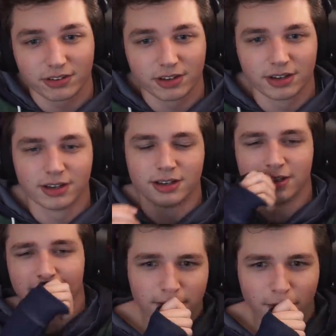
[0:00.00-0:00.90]
Are you
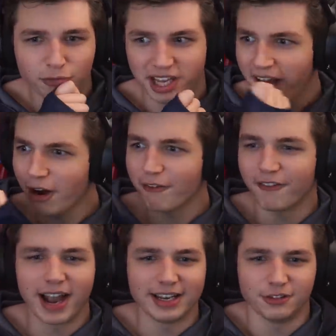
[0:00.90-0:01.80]
cold? No, oh, I'm
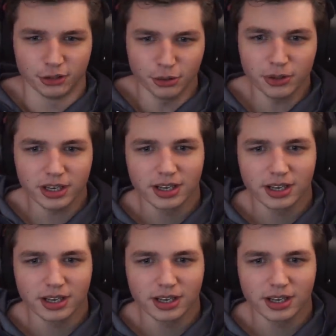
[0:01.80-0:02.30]
terrified, dude.